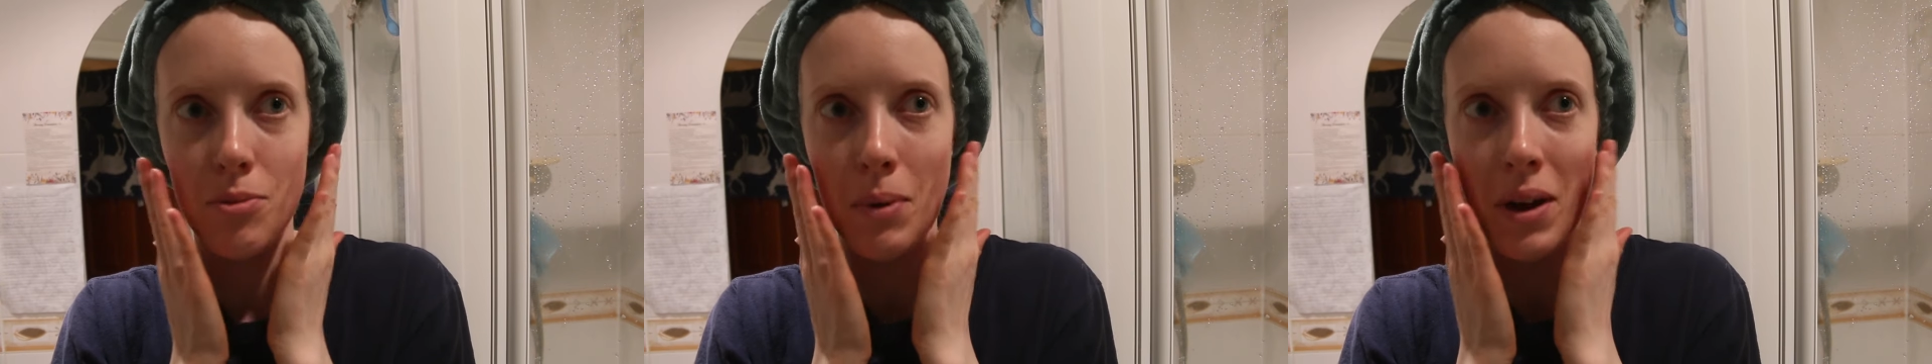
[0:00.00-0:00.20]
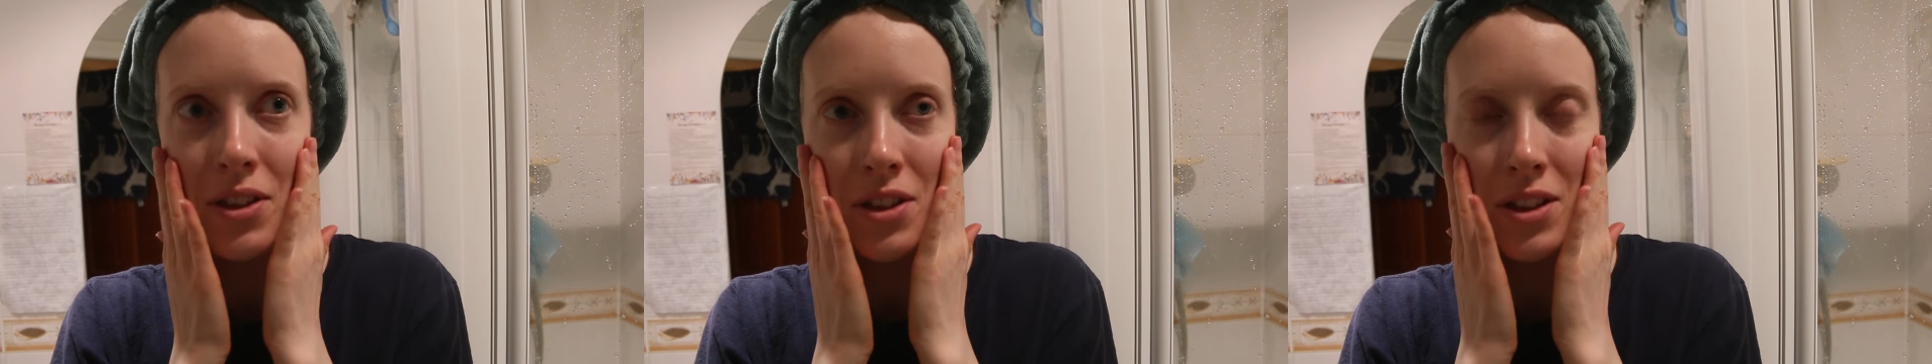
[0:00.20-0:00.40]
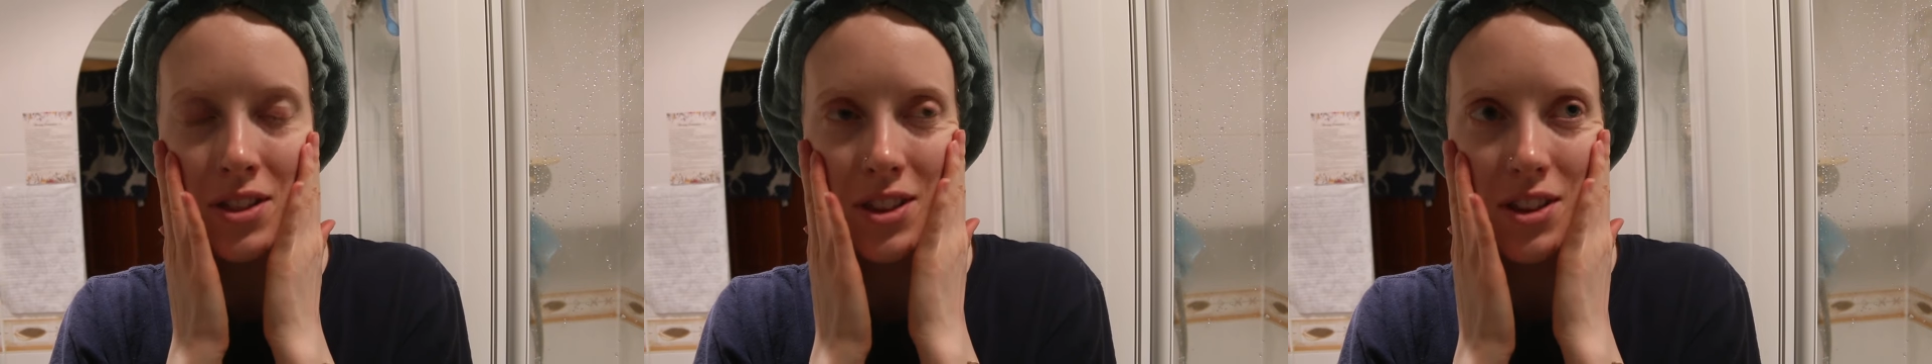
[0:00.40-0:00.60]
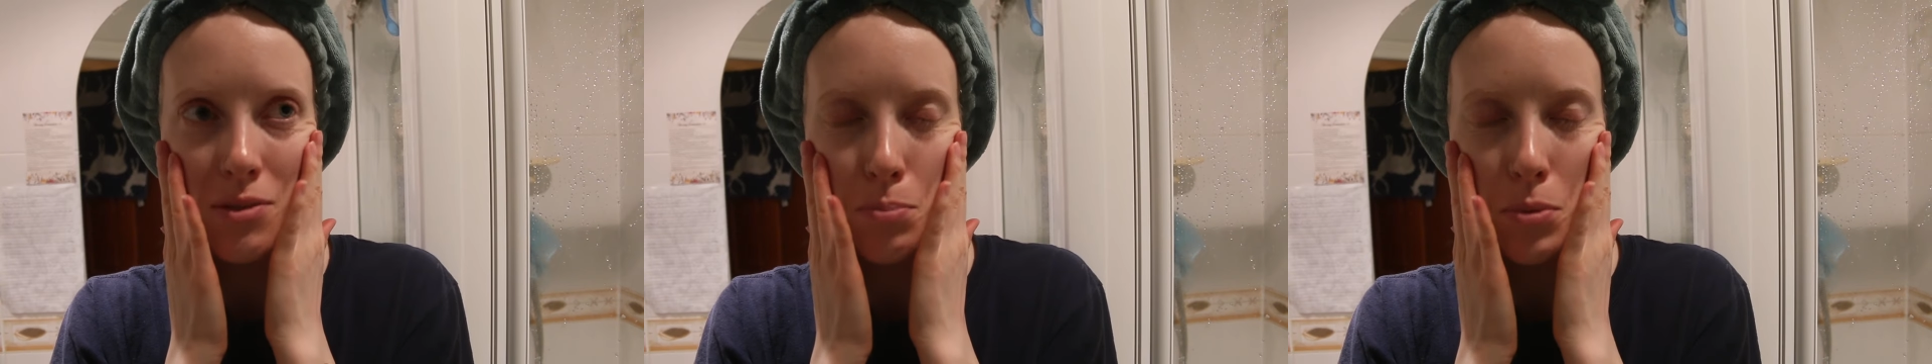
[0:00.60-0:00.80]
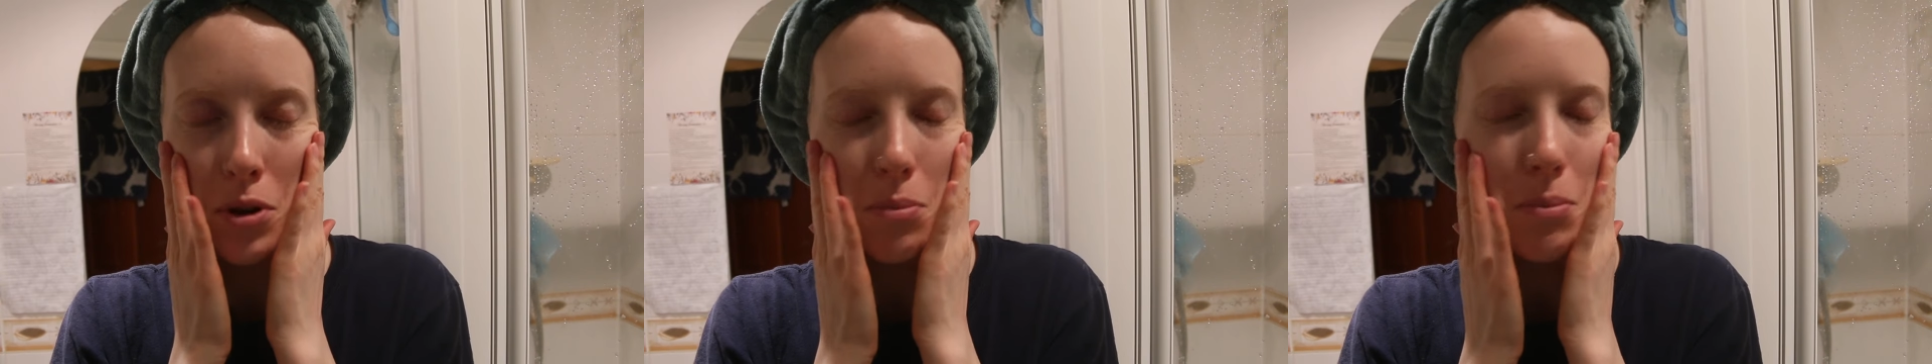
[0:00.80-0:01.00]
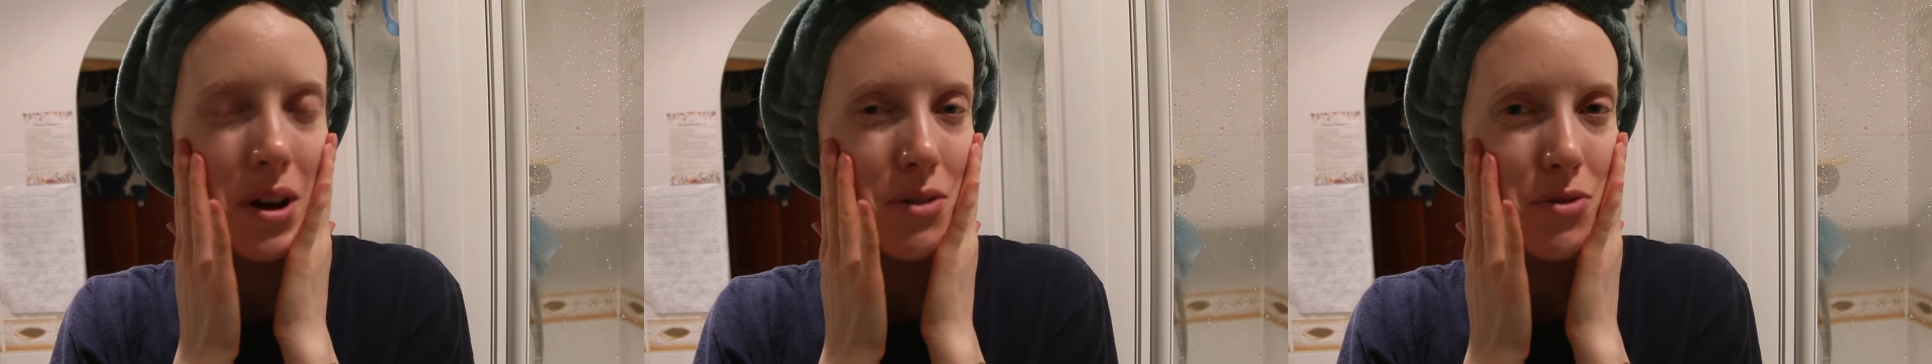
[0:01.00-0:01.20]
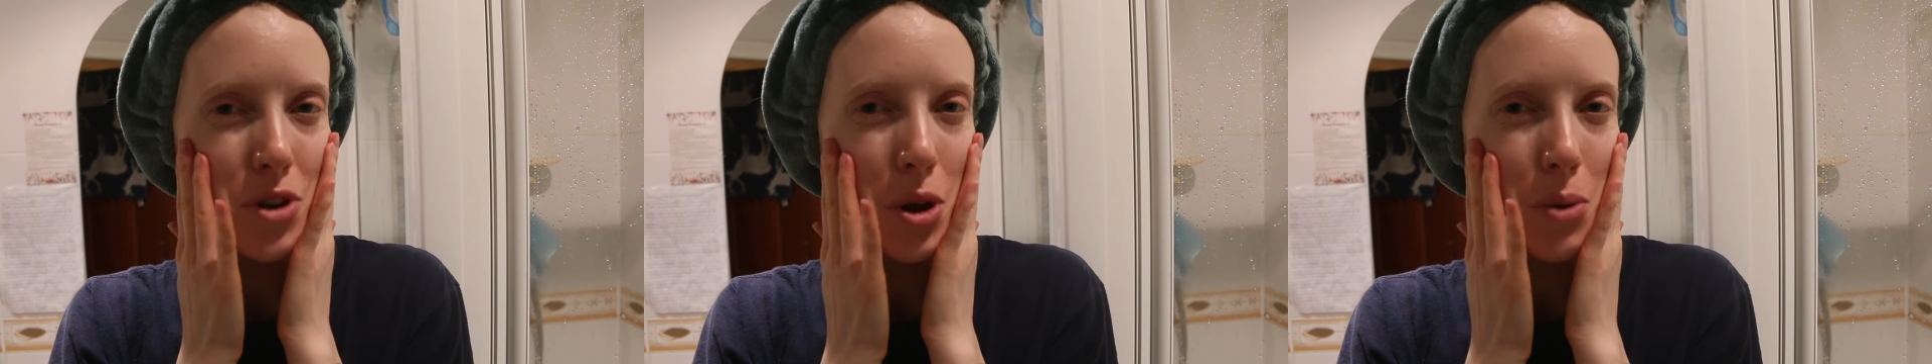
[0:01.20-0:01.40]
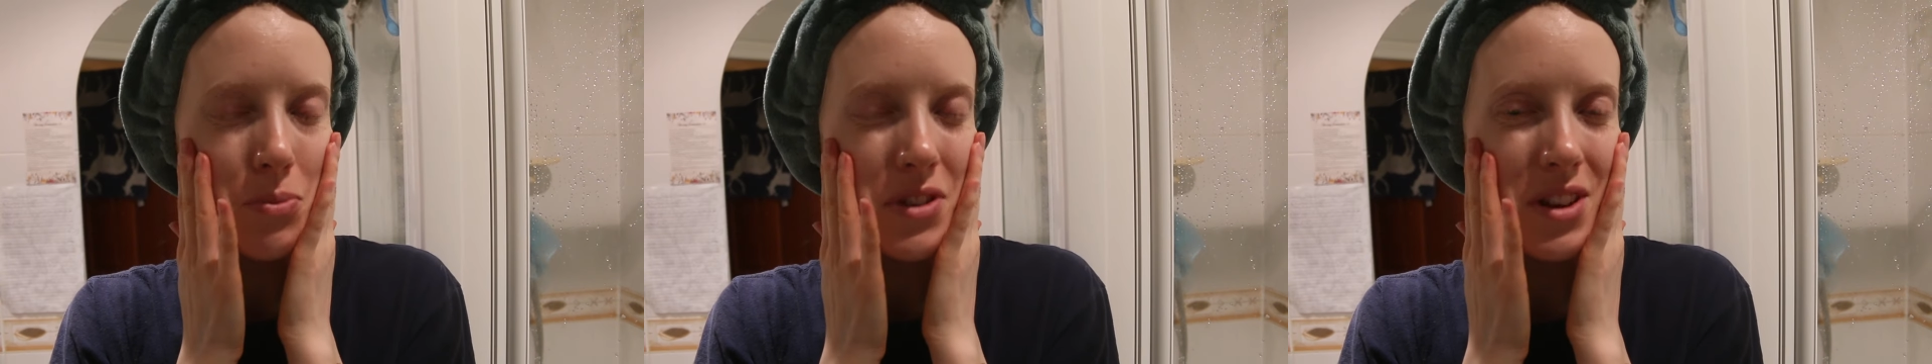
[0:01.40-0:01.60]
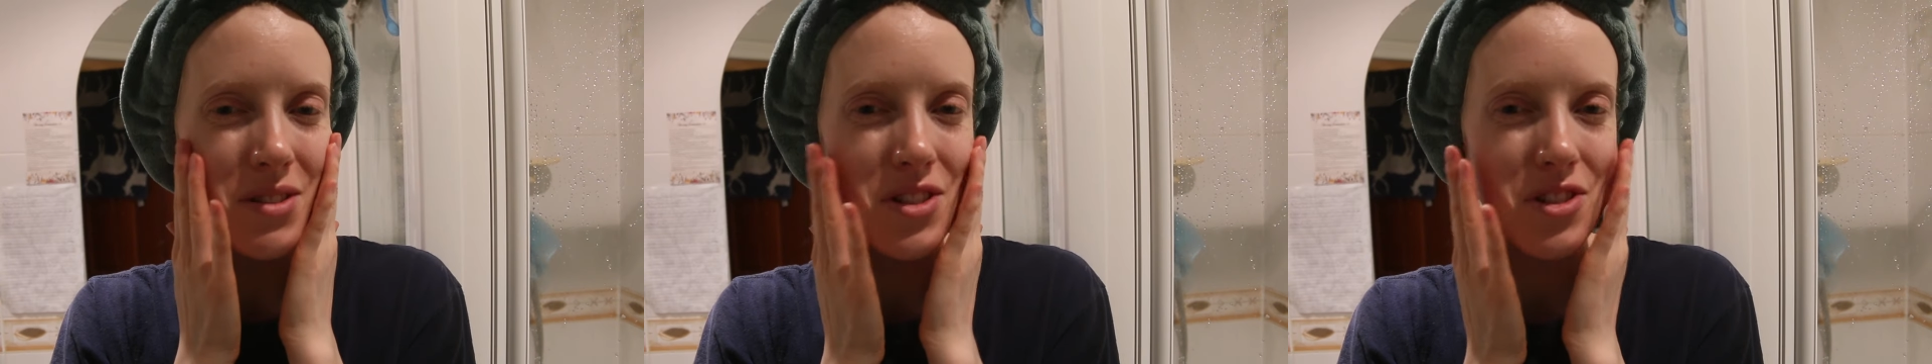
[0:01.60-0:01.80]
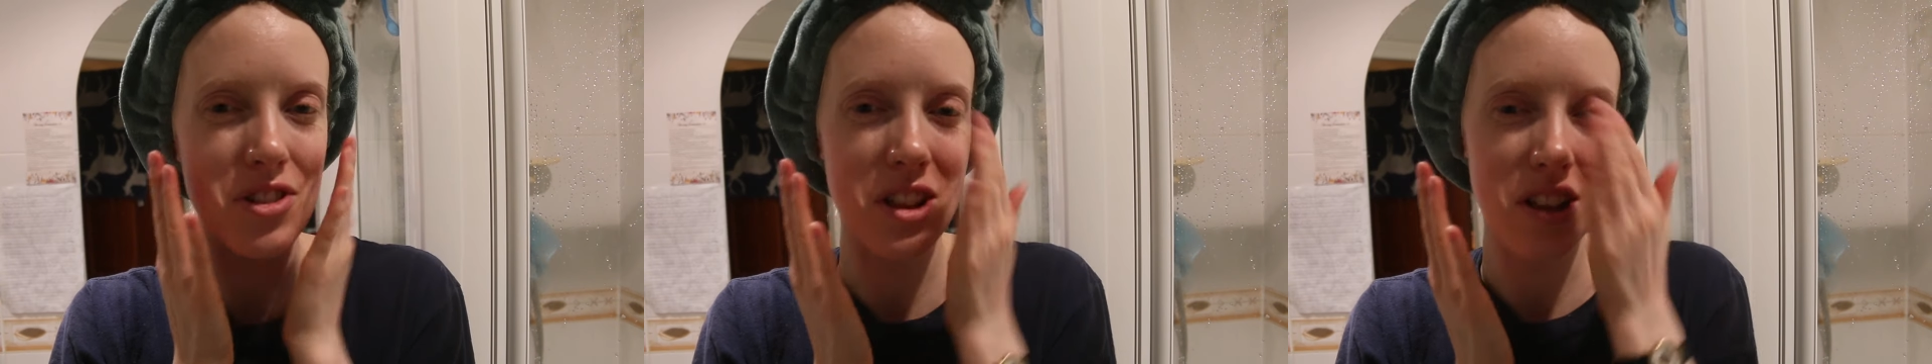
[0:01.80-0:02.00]
but I think this book might have topped it
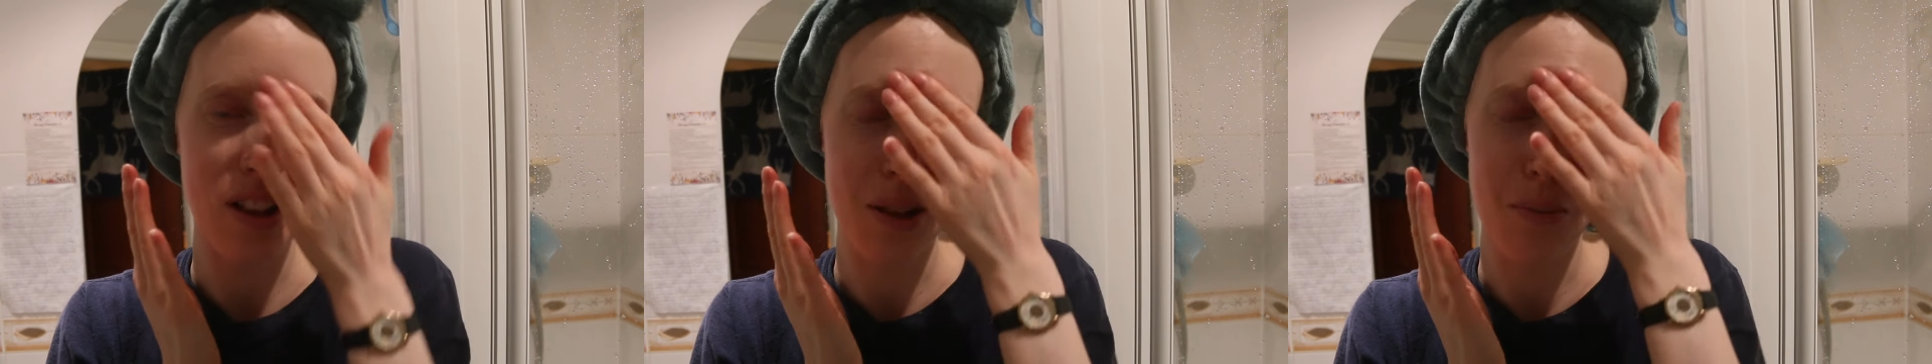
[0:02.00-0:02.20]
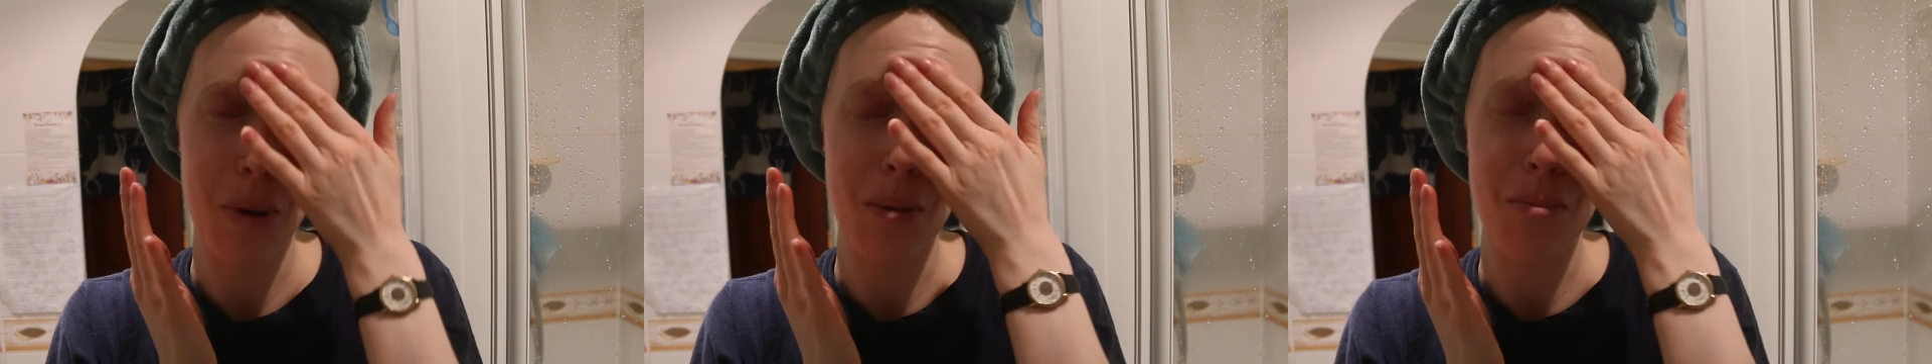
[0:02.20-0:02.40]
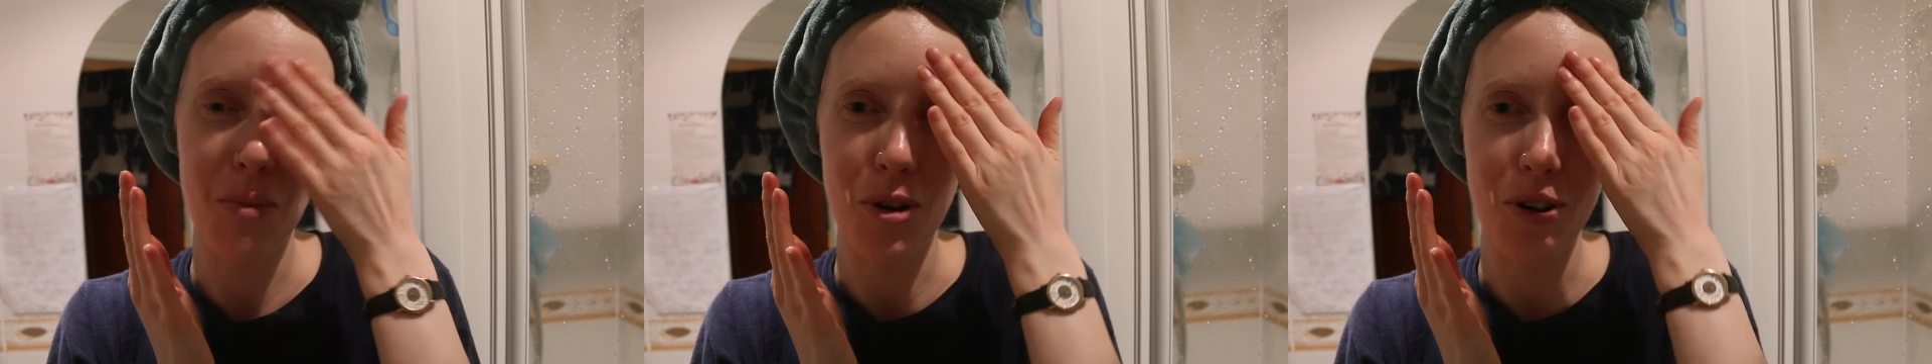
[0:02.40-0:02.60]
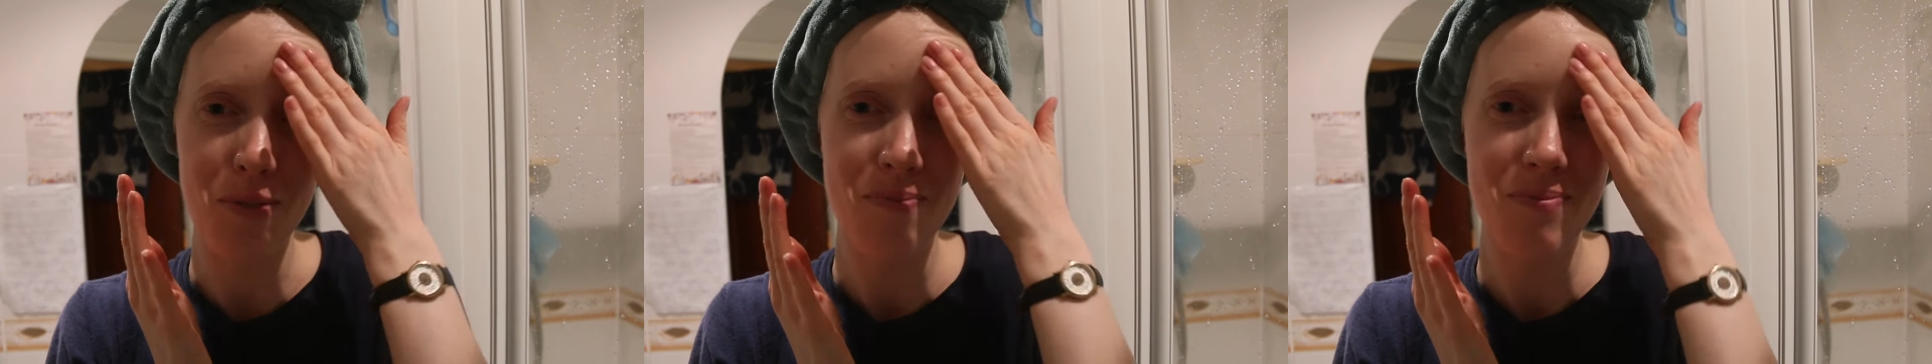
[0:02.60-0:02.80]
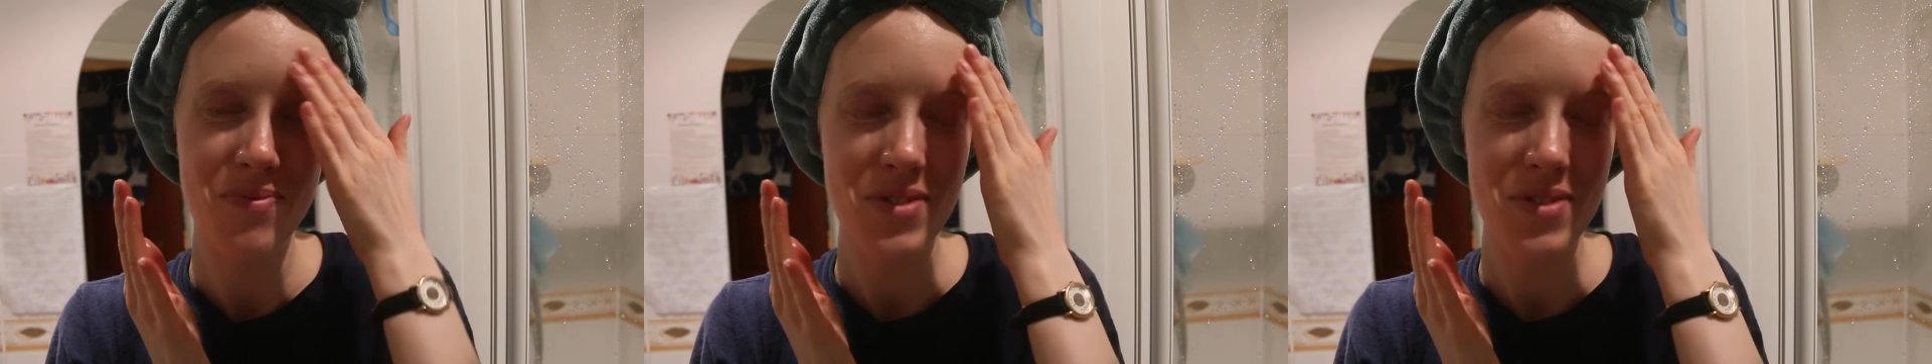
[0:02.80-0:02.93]
just a little bit more.